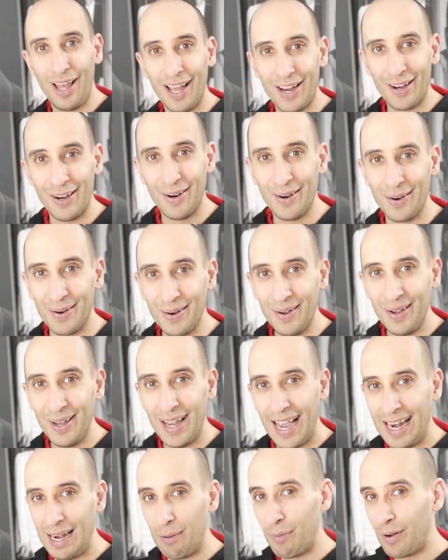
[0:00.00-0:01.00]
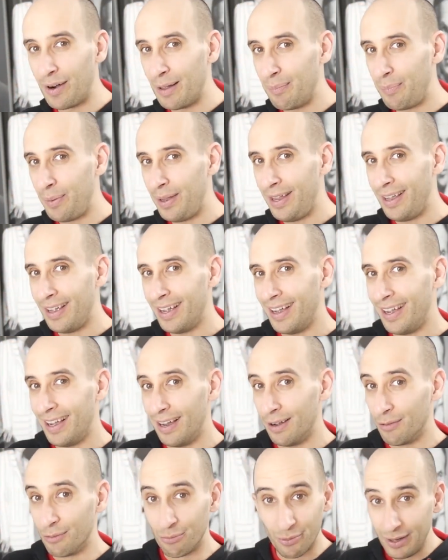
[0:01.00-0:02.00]
like her, and I want to be
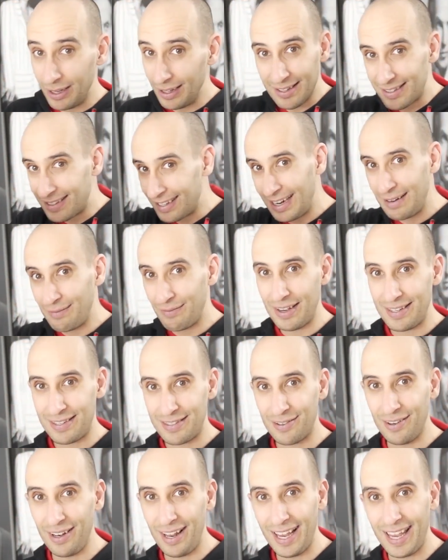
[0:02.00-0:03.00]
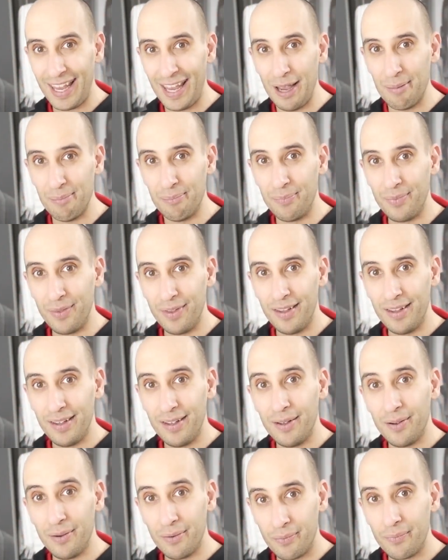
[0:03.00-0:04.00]
a real estate investor like him.
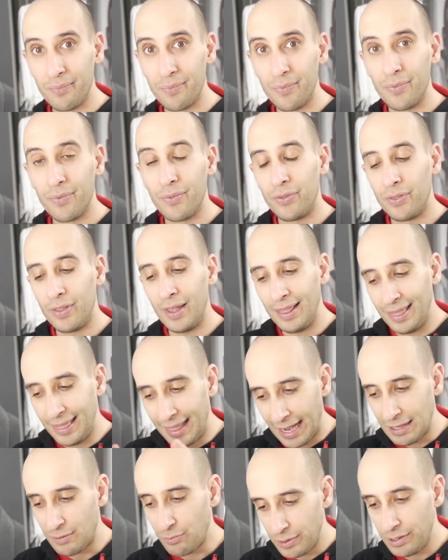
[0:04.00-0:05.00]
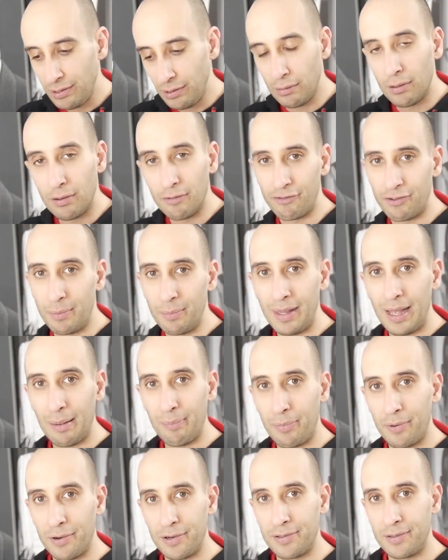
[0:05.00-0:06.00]
Then that's what you learn from
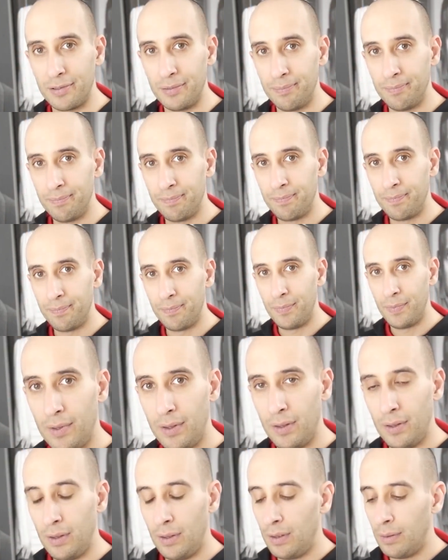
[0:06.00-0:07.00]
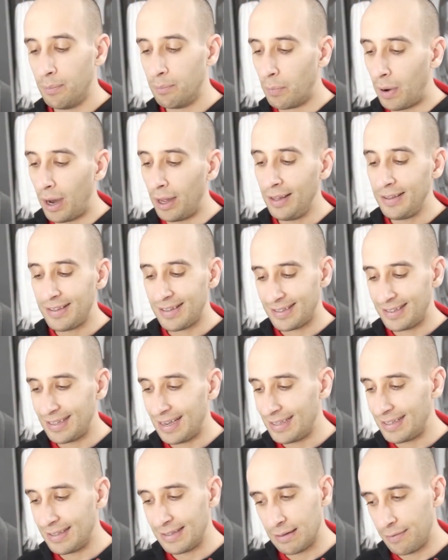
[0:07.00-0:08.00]
that person. Modeling
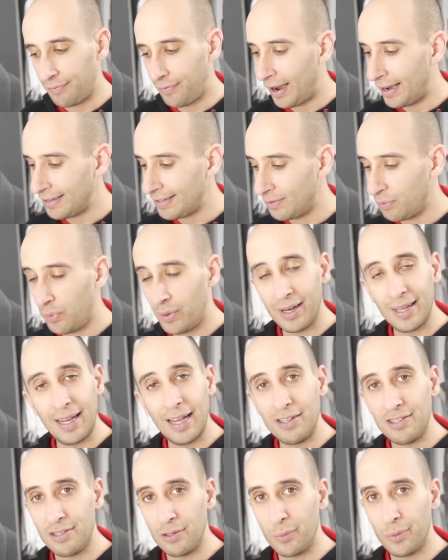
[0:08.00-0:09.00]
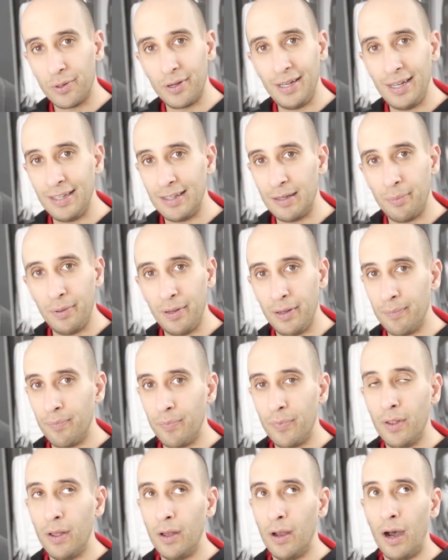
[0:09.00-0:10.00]
success is the fastest way to get you where you need to be.
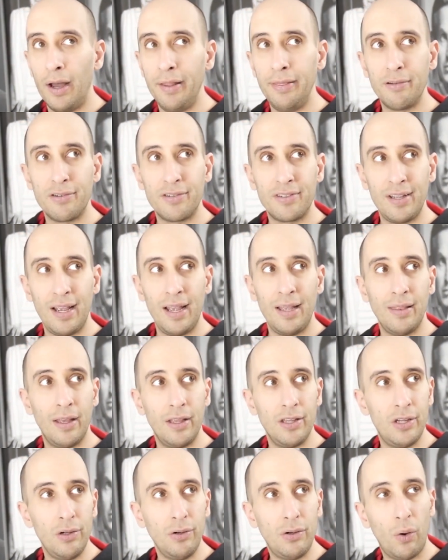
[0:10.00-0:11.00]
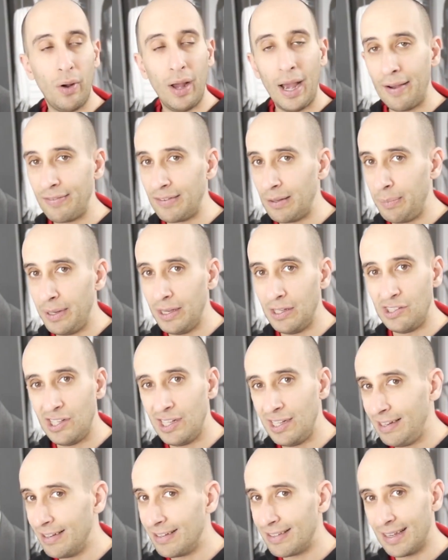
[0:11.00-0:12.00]
Understand that you don't have to be a
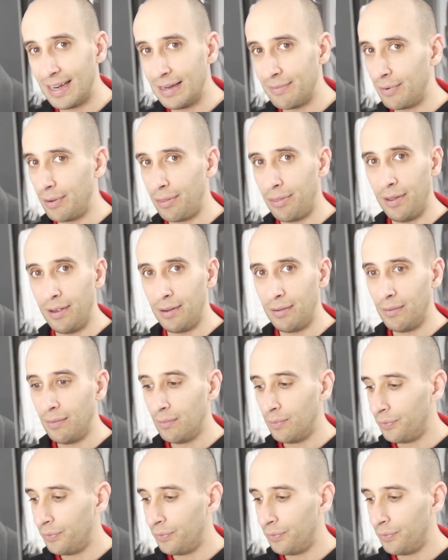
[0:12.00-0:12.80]
genius at everything.